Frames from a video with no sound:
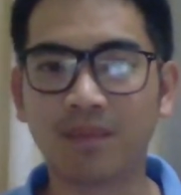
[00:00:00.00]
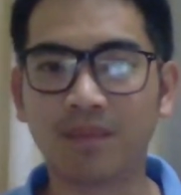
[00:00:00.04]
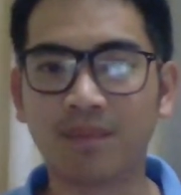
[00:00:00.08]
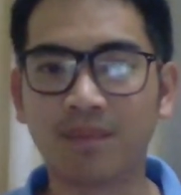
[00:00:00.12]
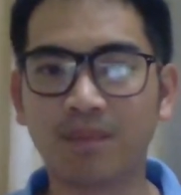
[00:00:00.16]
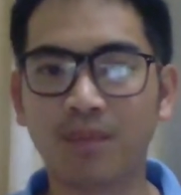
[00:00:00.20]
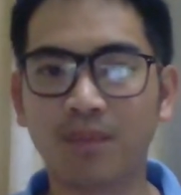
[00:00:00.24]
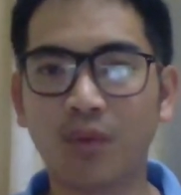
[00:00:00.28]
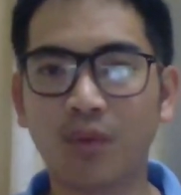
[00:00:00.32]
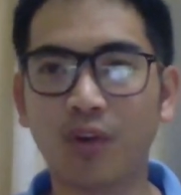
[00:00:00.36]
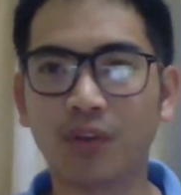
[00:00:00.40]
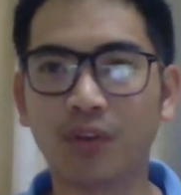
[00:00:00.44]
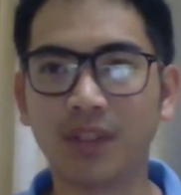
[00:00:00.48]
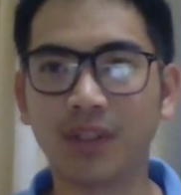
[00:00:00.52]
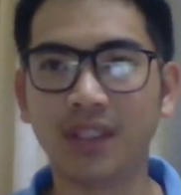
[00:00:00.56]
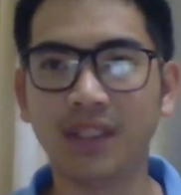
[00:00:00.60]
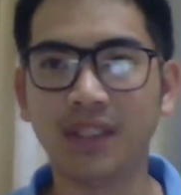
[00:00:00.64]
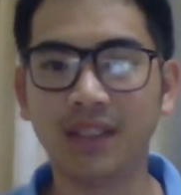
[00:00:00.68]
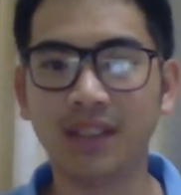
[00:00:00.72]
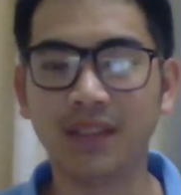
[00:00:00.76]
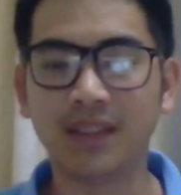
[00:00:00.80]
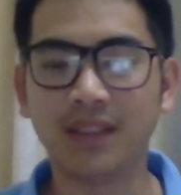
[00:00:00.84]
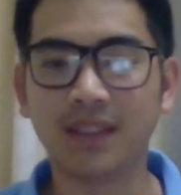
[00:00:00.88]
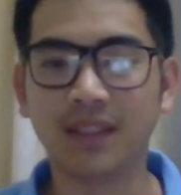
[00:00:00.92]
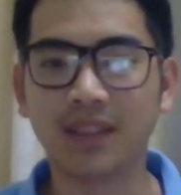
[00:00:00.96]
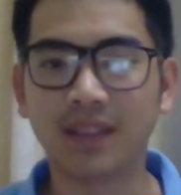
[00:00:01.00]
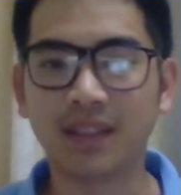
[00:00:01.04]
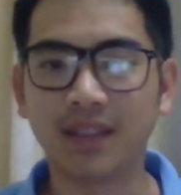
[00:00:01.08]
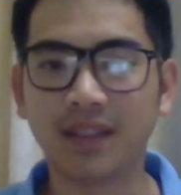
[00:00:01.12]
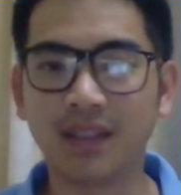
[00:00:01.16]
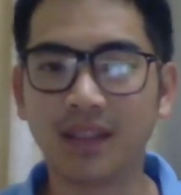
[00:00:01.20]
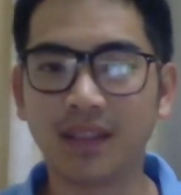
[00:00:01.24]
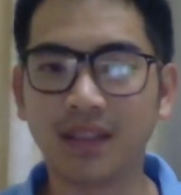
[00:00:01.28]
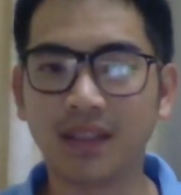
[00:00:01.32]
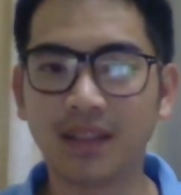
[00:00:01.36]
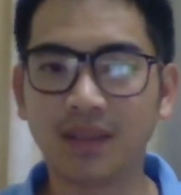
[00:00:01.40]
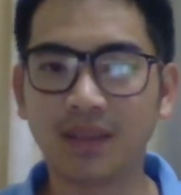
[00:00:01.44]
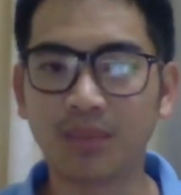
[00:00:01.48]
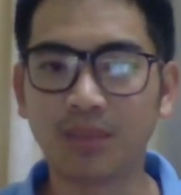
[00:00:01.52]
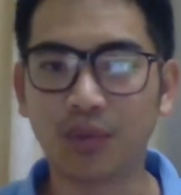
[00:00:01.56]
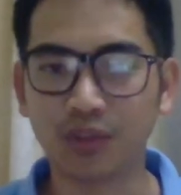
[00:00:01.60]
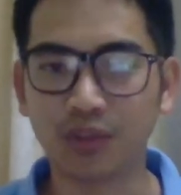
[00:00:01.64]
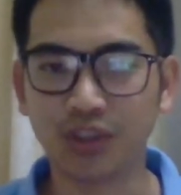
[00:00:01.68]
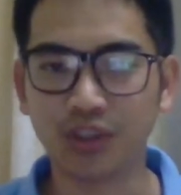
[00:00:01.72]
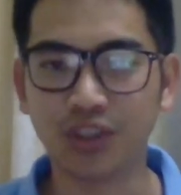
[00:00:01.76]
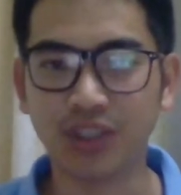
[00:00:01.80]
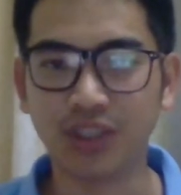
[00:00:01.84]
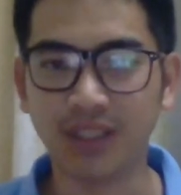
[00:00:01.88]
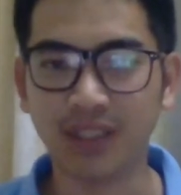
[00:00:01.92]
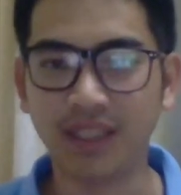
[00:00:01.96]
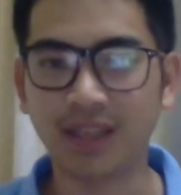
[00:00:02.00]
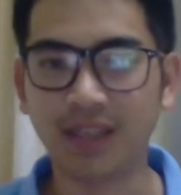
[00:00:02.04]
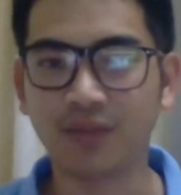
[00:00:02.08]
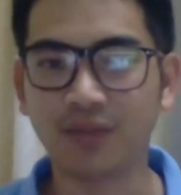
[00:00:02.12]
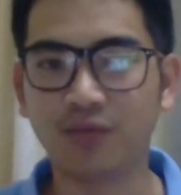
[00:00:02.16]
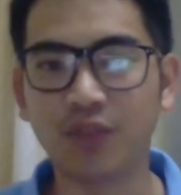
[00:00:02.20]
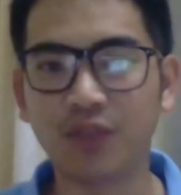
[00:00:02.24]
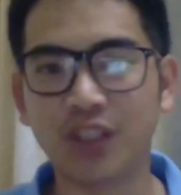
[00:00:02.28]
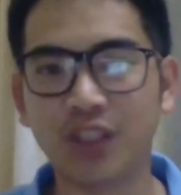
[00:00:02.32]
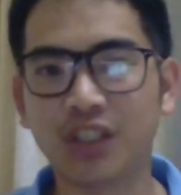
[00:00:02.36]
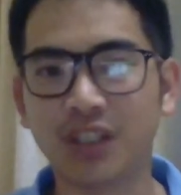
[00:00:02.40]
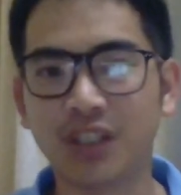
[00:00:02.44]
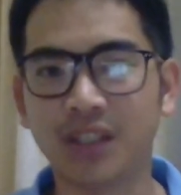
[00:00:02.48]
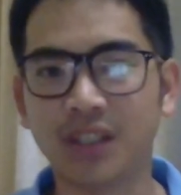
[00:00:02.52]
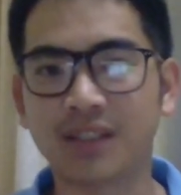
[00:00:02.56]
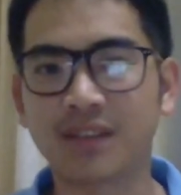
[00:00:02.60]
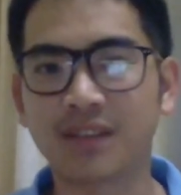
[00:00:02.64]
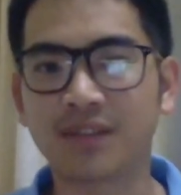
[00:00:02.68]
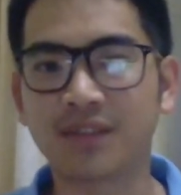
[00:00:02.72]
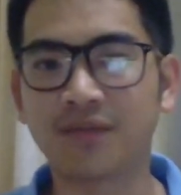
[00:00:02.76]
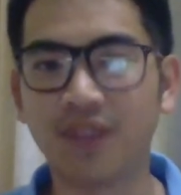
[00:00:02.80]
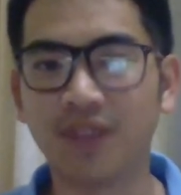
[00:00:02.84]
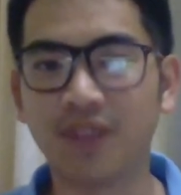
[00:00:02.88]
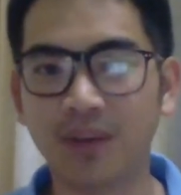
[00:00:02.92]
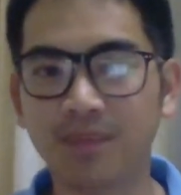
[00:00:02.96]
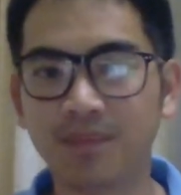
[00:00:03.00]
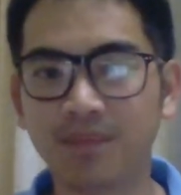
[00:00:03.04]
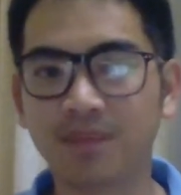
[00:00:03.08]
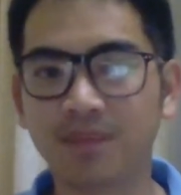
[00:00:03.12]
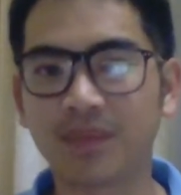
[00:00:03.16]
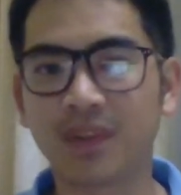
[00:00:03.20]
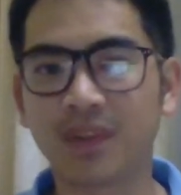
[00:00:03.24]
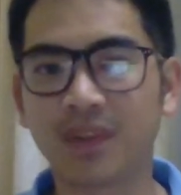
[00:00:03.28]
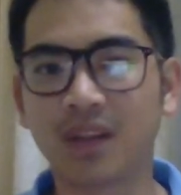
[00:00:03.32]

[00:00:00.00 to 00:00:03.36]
body positioning which is firm,